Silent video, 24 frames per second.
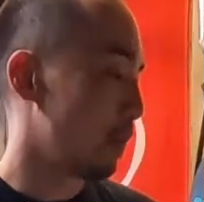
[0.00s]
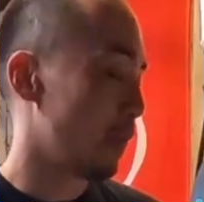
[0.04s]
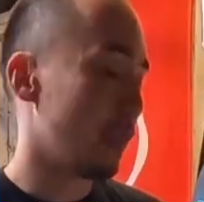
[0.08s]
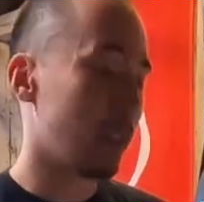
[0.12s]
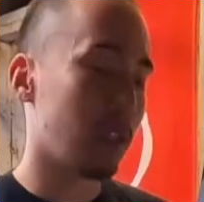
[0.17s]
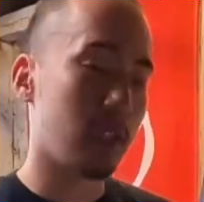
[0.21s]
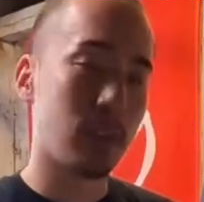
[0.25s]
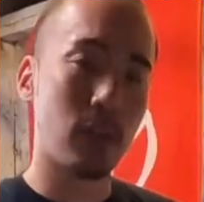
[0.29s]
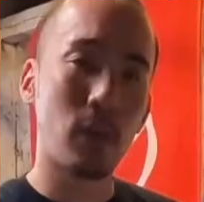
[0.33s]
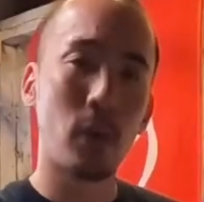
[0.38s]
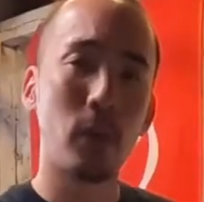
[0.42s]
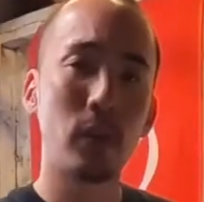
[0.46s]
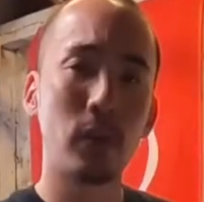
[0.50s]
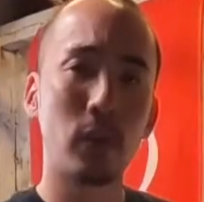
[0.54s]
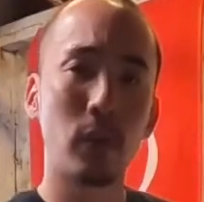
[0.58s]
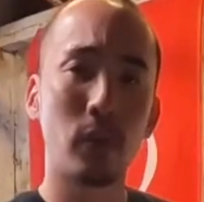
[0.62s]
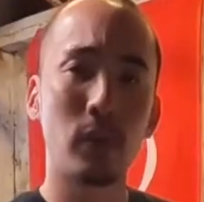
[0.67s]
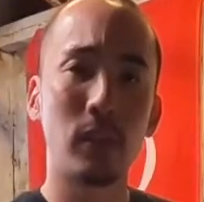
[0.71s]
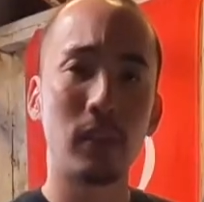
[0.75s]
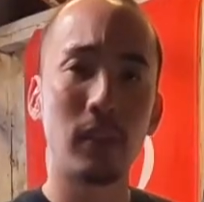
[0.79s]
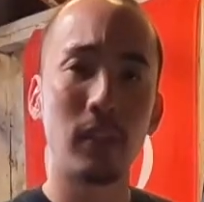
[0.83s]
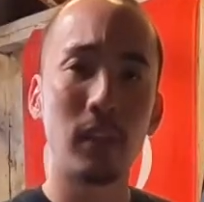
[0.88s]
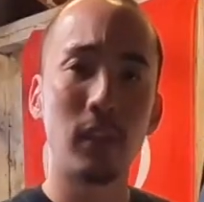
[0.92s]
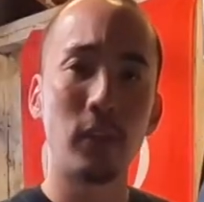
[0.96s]
been going through
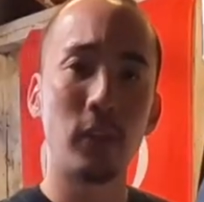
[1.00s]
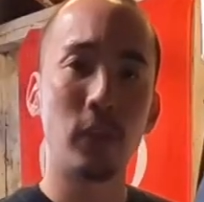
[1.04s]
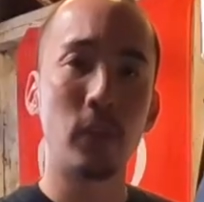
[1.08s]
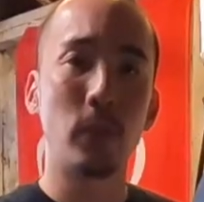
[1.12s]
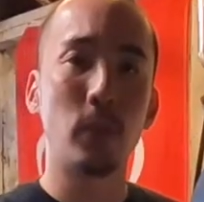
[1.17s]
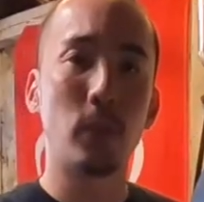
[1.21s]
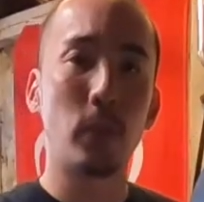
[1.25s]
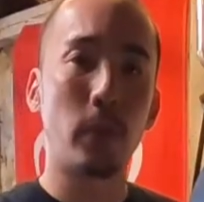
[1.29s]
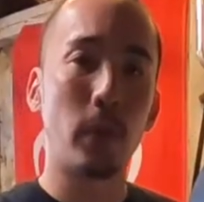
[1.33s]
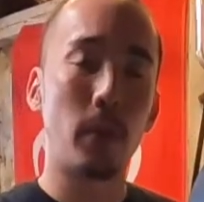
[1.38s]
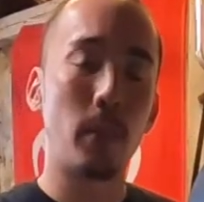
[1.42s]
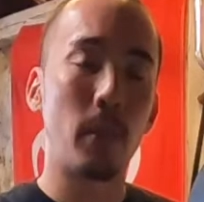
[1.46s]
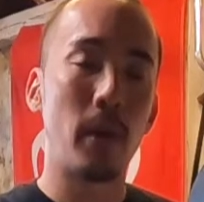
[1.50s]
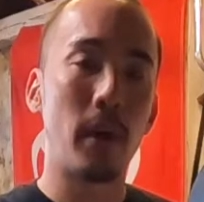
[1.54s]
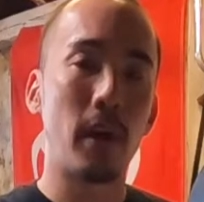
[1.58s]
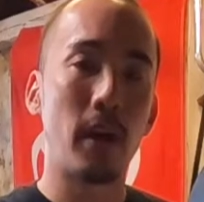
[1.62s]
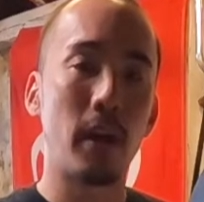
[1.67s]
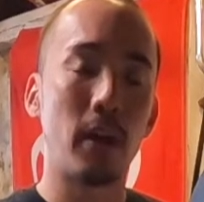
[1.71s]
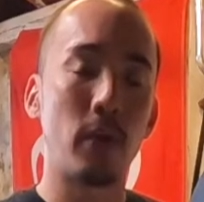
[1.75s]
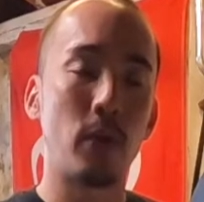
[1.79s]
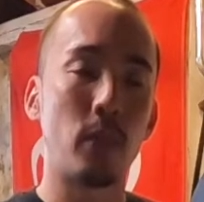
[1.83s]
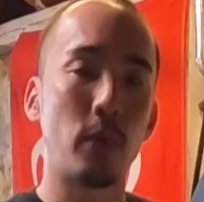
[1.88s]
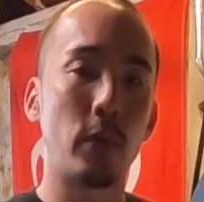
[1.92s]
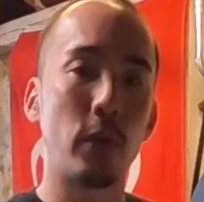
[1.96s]
this issue where
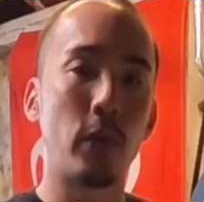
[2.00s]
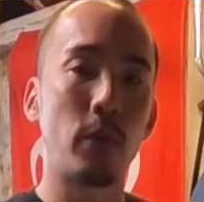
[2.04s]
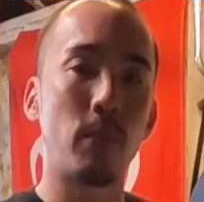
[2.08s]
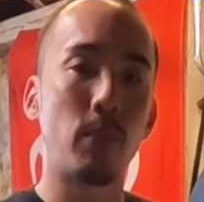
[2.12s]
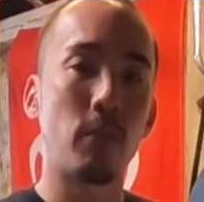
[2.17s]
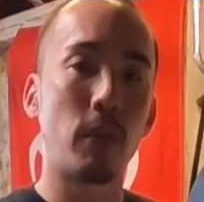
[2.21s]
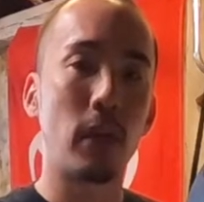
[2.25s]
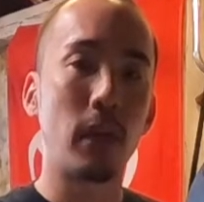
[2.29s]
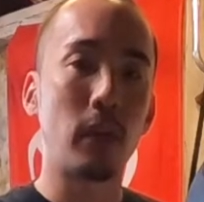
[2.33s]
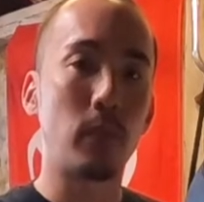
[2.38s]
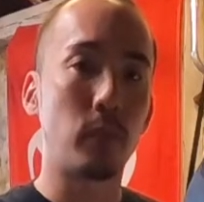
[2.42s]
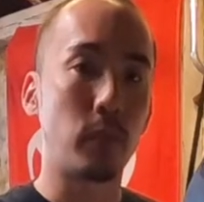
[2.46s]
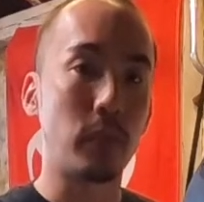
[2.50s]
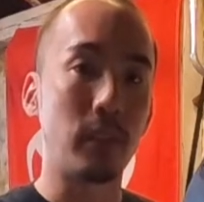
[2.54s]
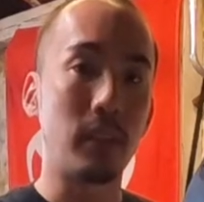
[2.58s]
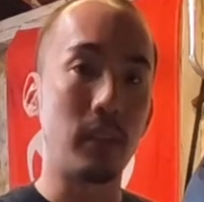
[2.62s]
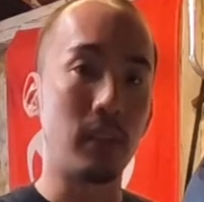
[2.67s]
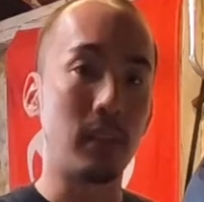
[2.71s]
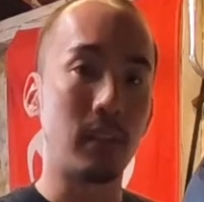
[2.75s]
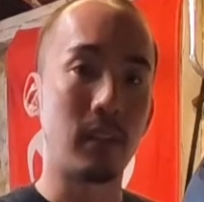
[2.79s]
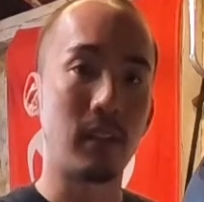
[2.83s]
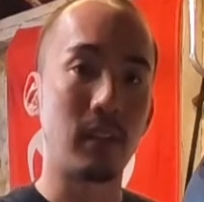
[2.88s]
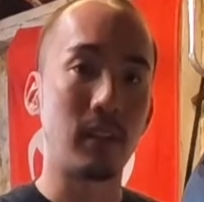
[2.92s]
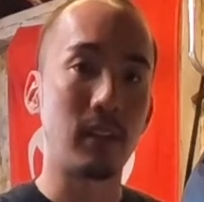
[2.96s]
my rear brake would
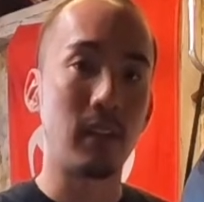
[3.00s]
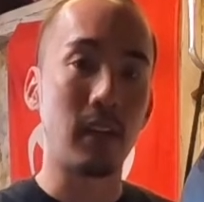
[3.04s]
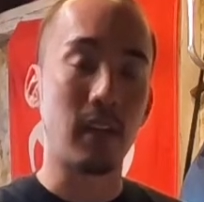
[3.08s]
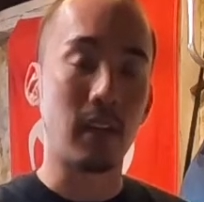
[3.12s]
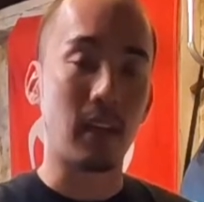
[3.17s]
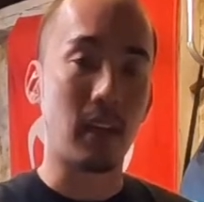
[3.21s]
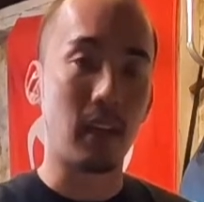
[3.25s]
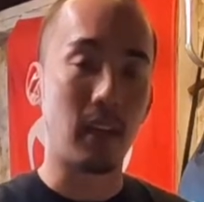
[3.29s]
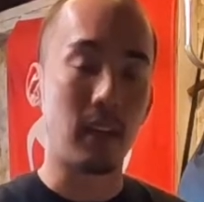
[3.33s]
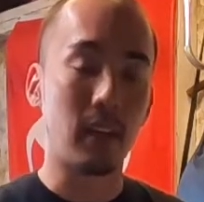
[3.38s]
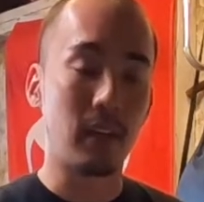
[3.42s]
just stick.